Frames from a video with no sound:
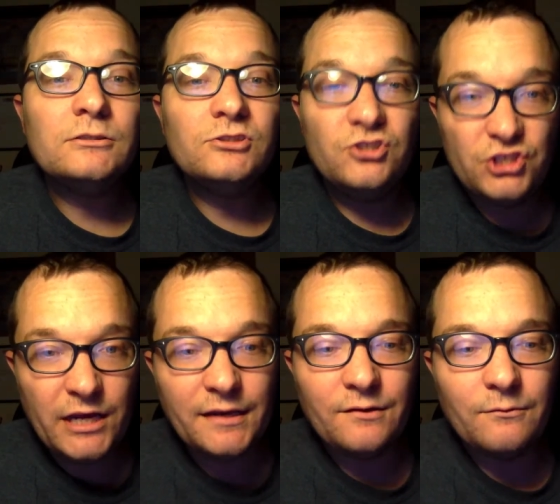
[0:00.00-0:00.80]

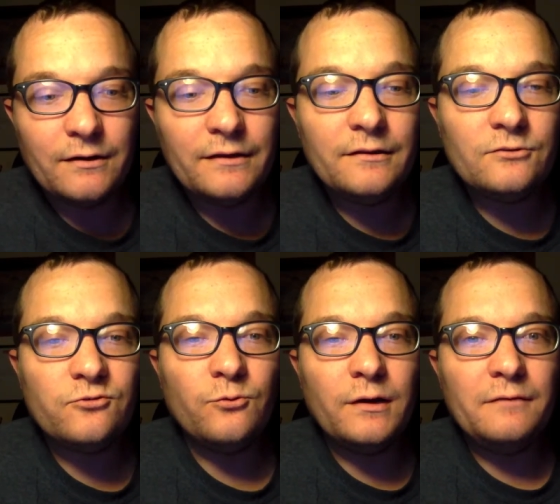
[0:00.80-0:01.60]
January the
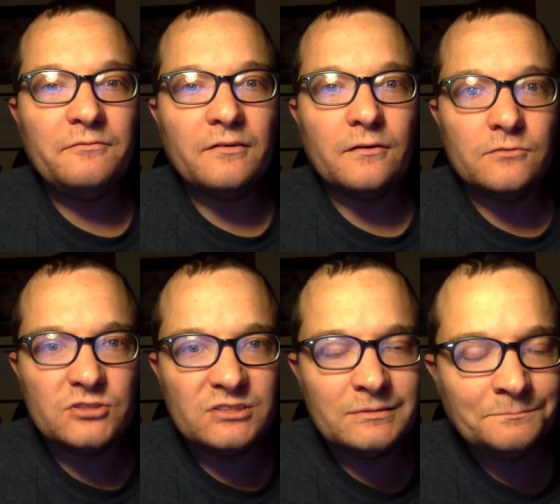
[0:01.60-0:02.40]

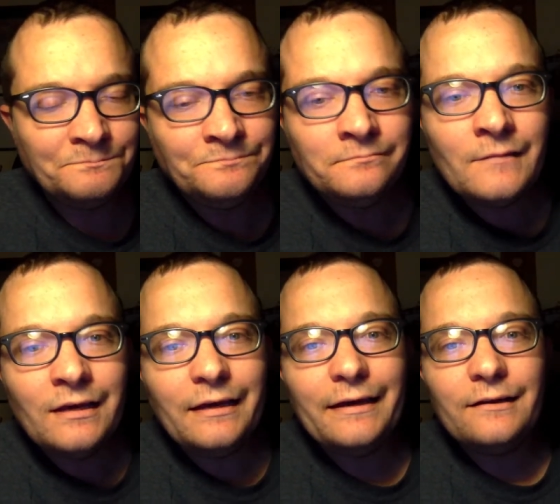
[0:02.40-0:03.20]
21st.
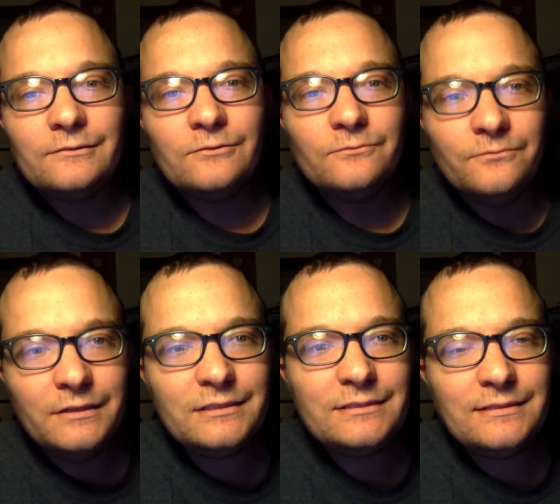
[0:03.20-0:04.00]
And on
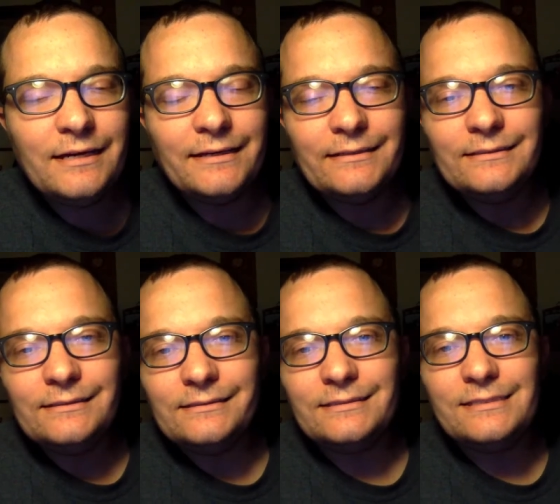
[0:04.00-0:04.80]
this day
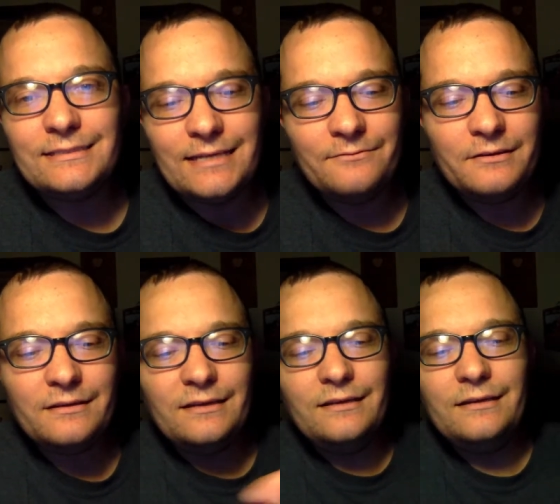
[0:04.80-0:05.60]
in
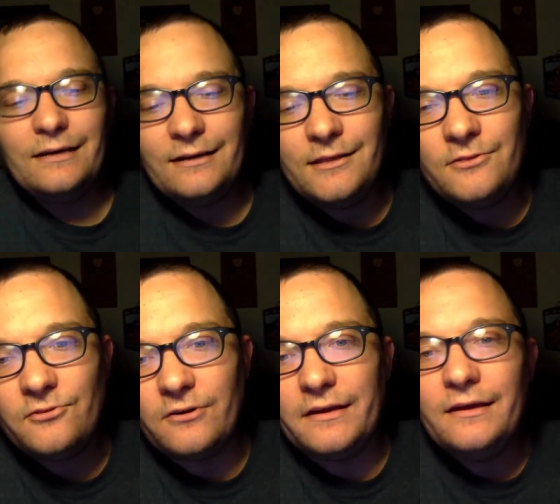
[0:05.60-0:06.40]

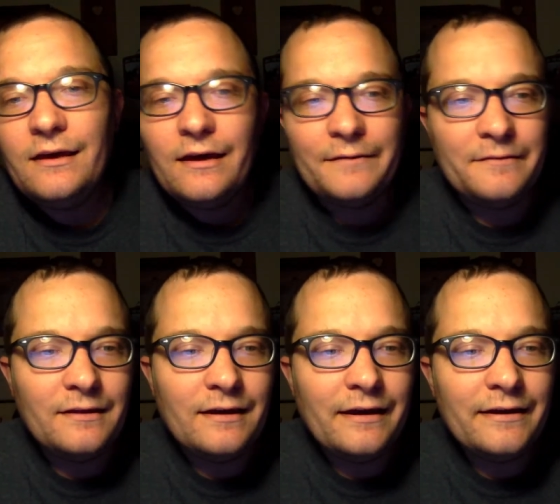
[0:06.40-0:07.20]
1793, at
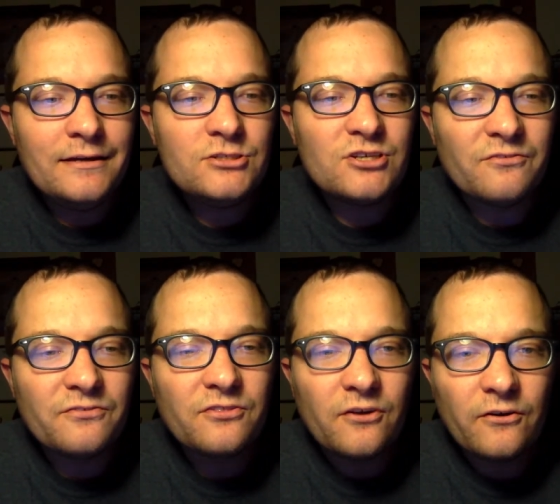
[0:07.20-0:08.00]
the age of
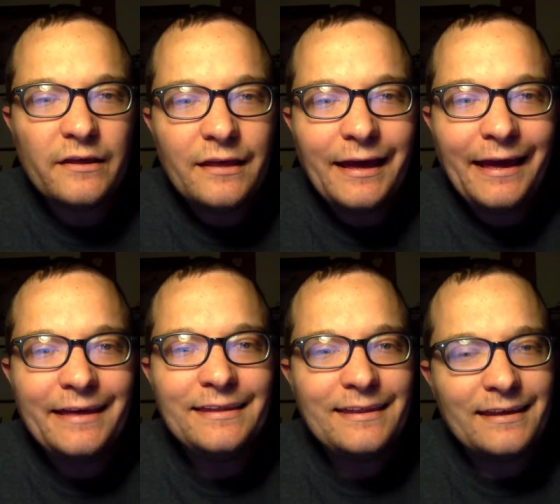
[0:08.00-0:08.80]

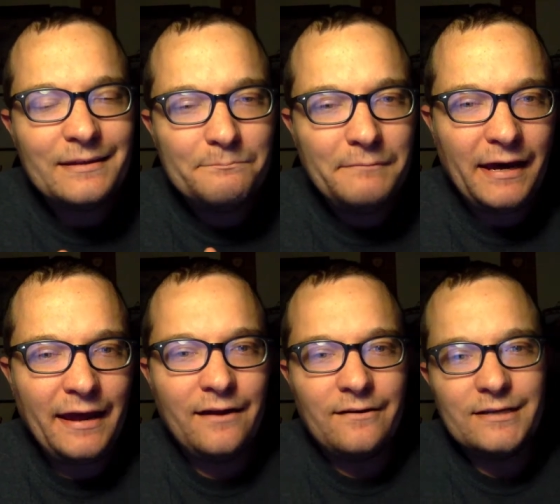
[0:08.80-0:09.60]
38 in
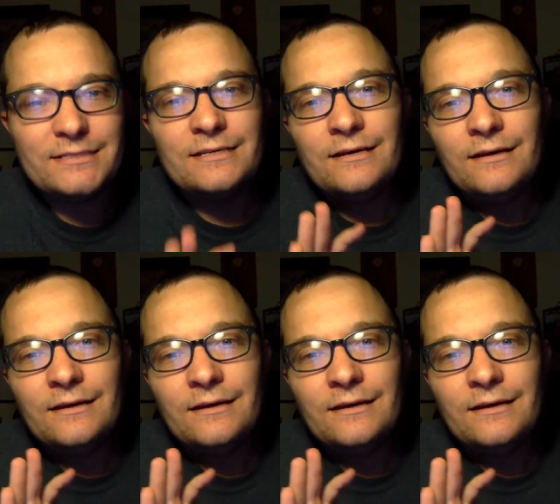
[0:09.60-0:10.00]
Paris,